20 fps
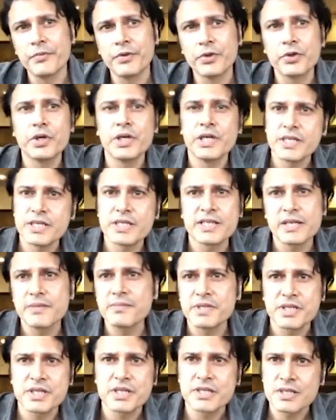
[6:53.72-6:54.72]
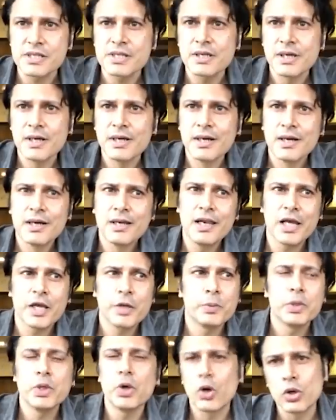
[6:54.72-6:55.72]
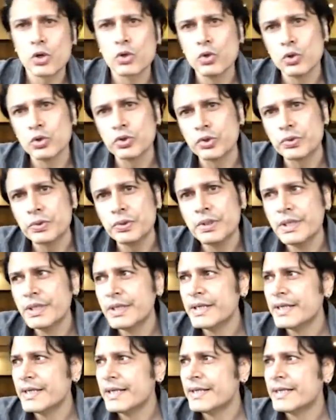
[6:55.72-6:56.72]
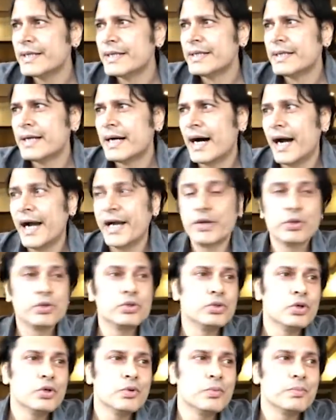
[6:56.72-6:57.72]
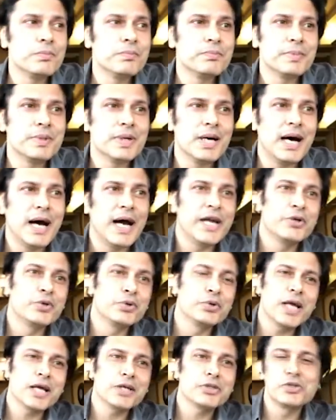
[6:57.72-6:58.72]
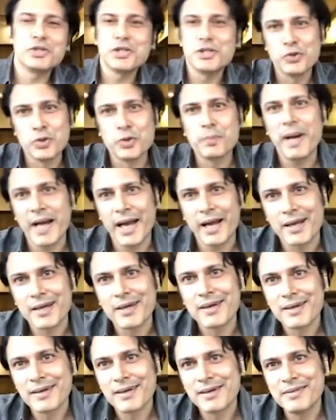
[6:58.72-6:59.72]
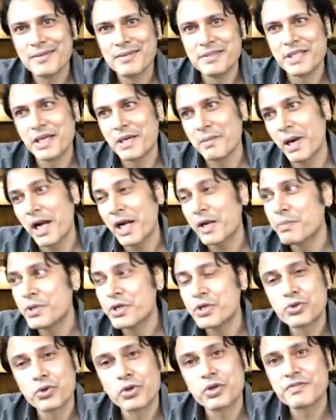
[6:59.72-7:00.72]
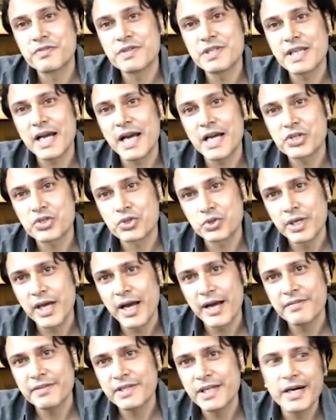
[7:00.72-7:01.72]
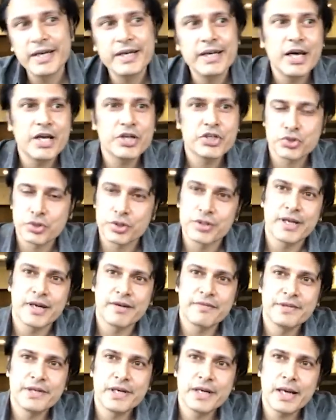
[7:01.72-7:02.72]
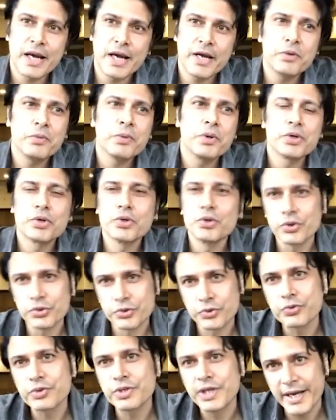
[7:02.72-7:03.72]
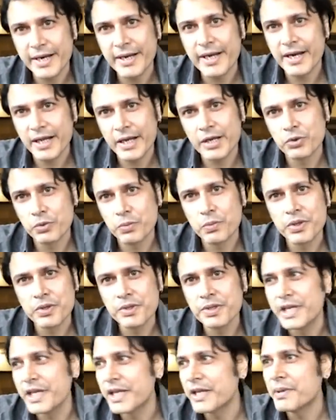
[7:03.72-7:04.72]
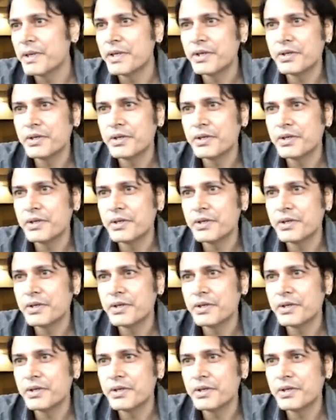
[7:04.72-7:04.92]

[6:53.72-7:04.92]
you know, hits and misses, like we all go through. I don't know. I don't actually look back. There might be shows which I should have done, I shouldn't have done. I don't want to go through that, and I don't want to name